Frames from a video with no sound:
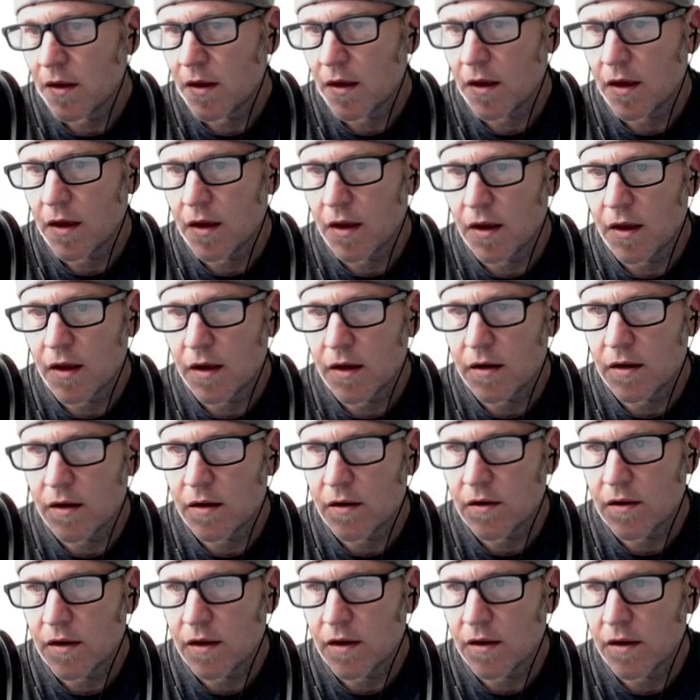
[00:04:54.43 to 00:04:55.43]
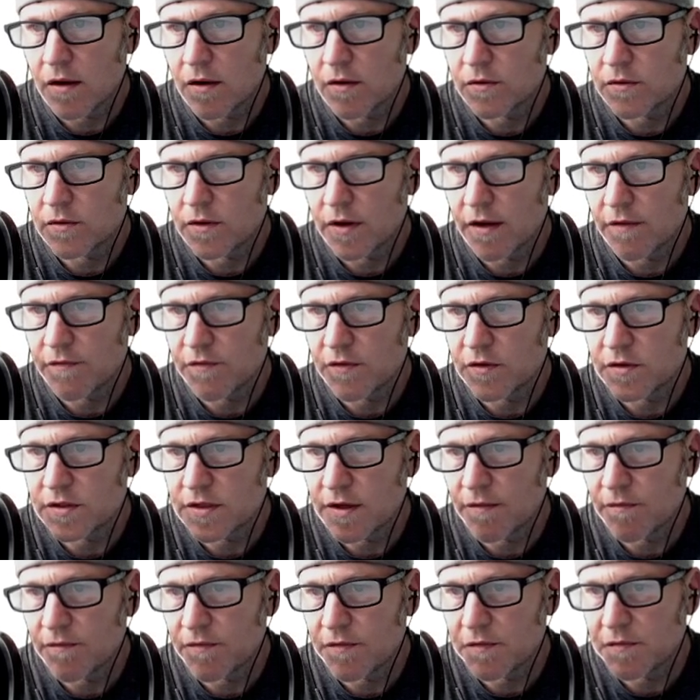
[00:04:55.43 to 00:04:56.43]
And here they go. FU
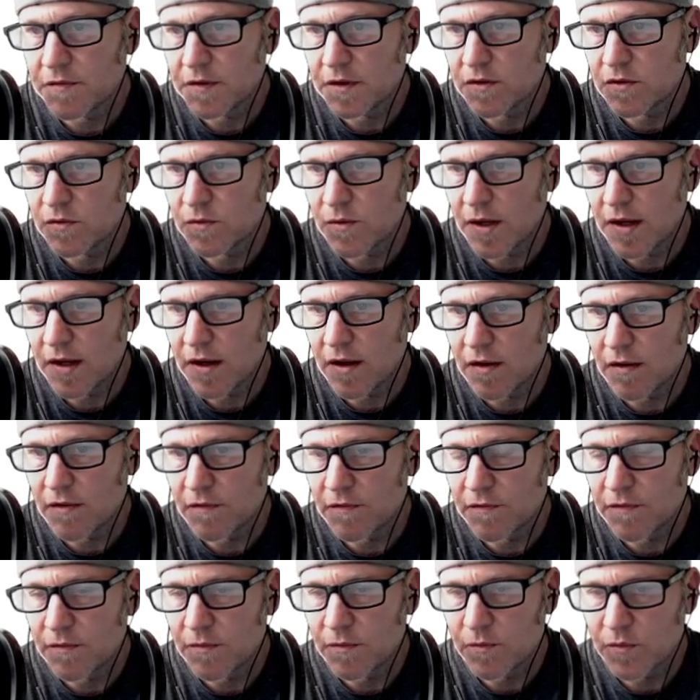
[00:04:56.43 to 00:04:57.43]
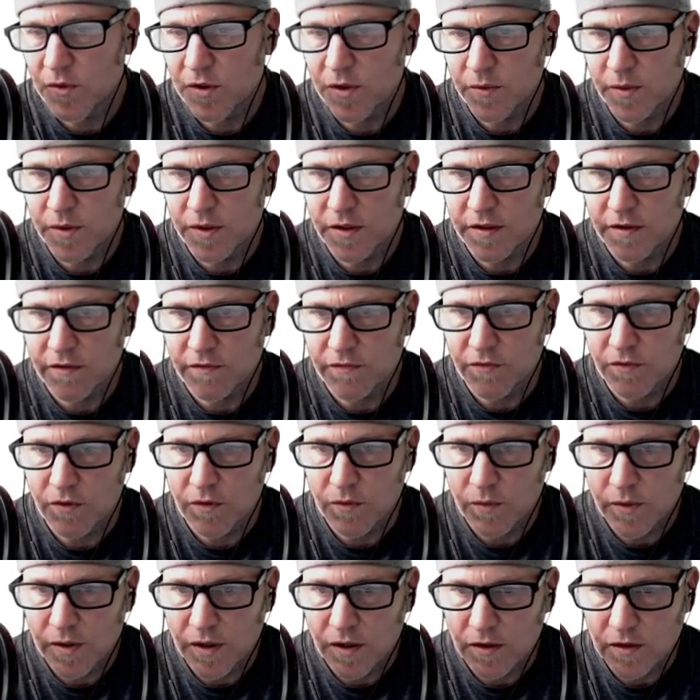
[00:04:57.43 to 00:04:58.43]
750 12. What are we looking
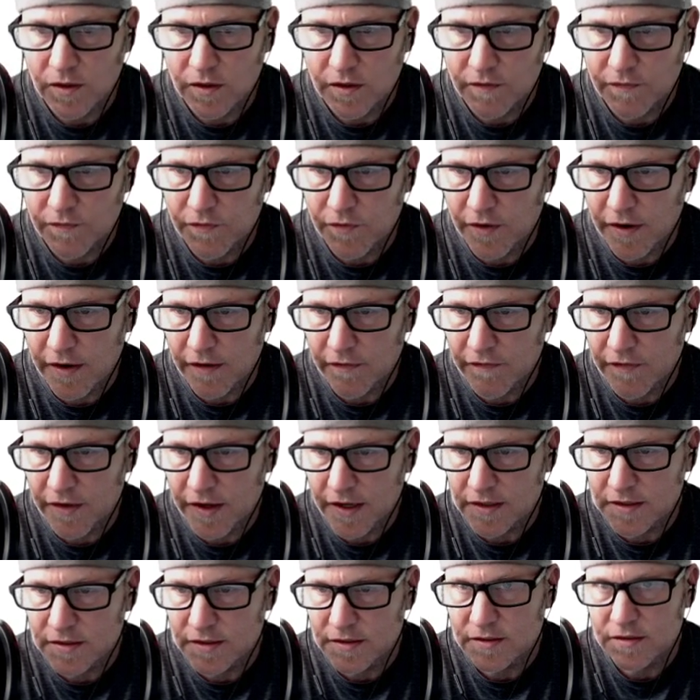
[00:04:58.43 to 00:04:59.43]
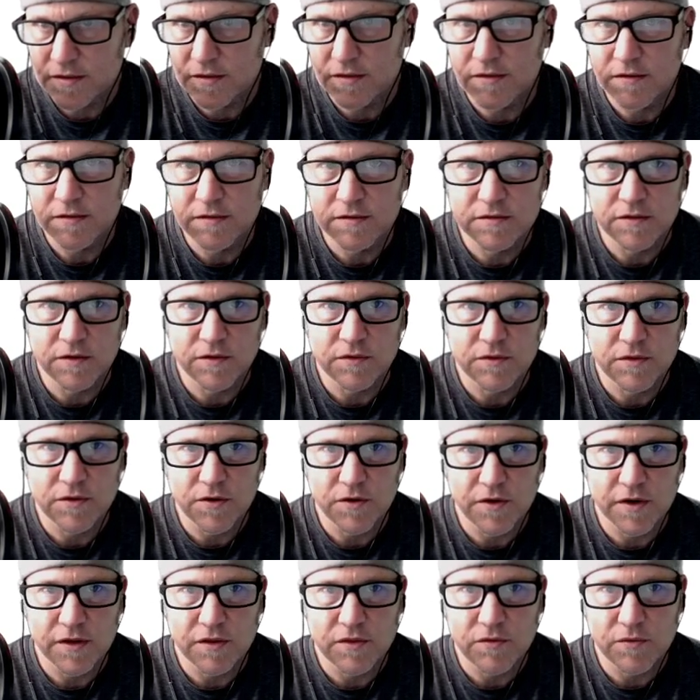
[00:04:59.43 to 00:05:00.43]
for? We are looking for FS, so
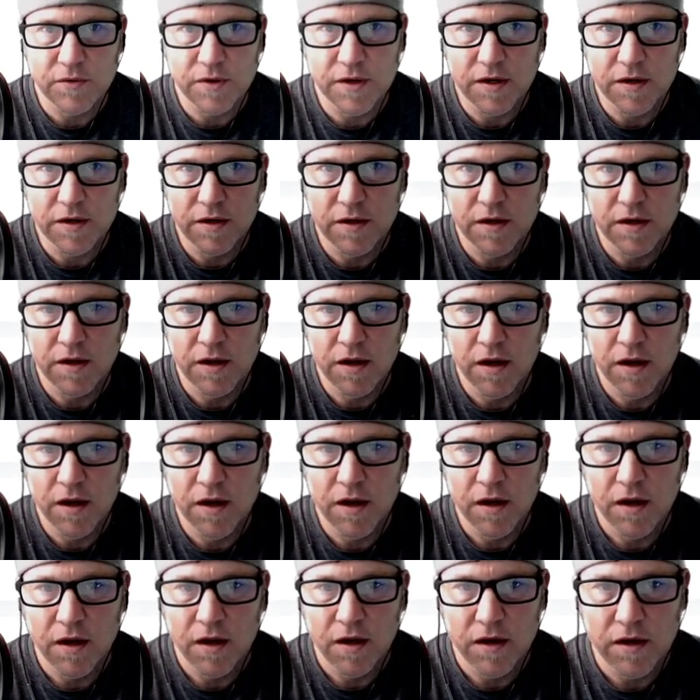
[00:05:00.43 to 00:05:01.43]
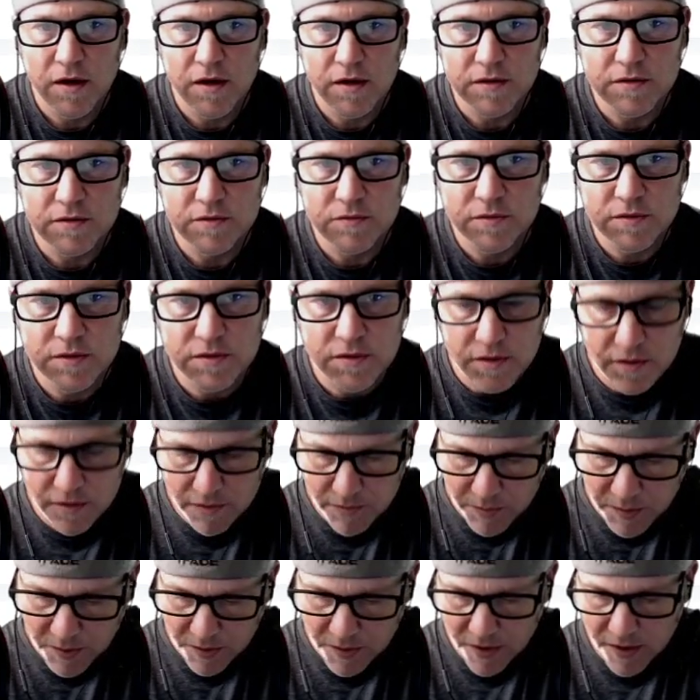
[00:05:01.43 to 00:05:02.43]
33 hertz. We're just
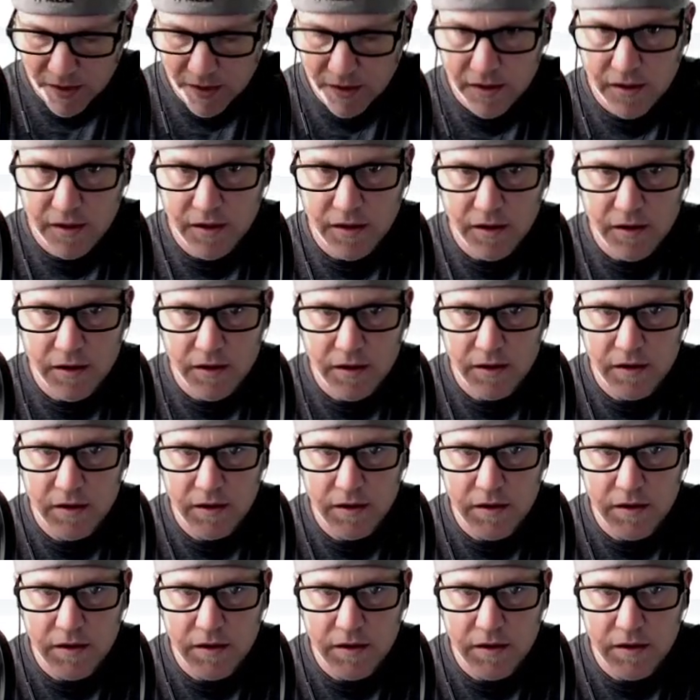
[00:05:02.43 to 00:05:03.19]
gonna put that in there.